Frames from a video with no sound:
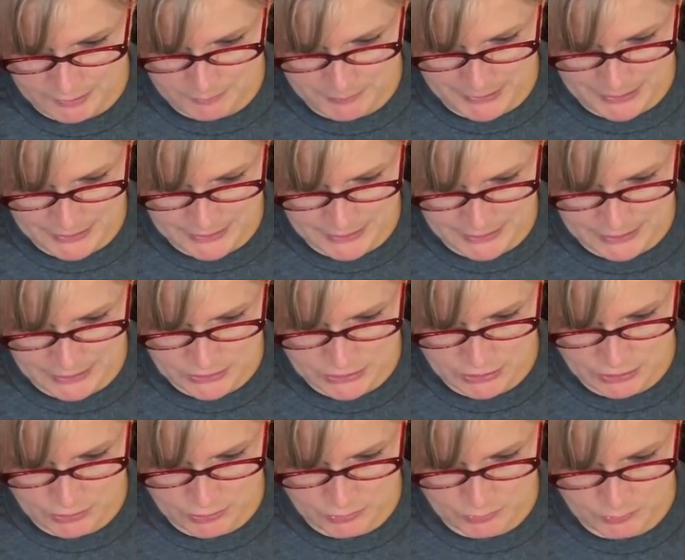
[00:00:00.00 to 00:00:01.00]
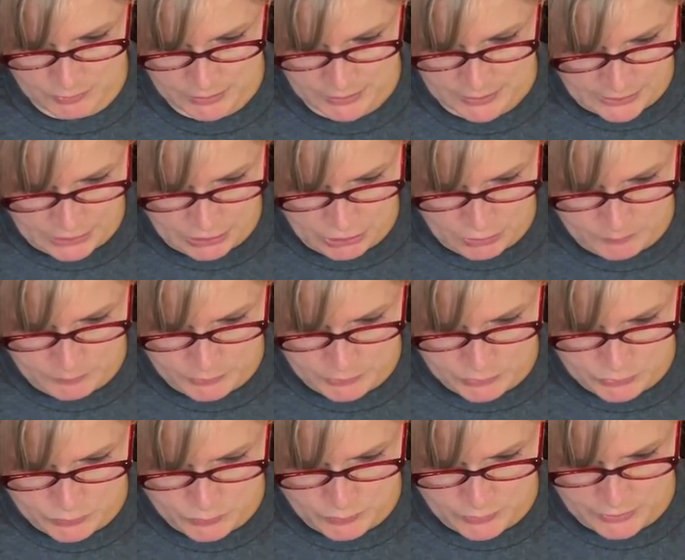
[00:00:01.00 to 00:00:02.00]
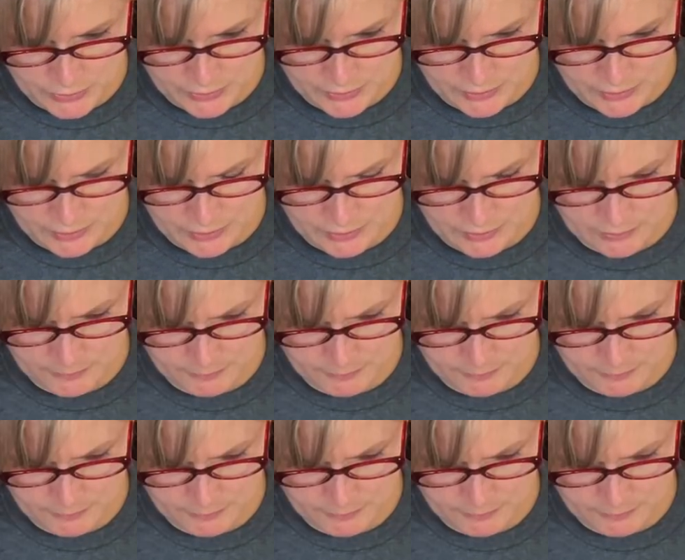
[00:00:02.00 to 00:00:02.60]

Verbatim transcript: and Bad Daddy 2. I hope you enjoy the